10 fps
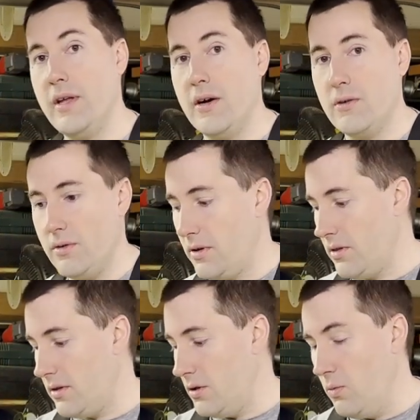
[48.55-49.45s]
Now,
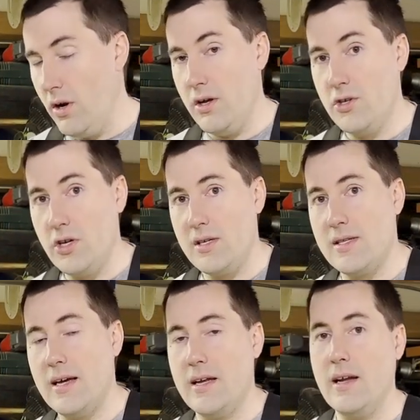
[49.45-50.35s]
you want to adjust
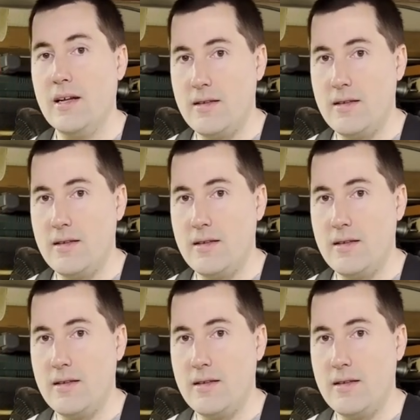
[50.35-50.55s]
that not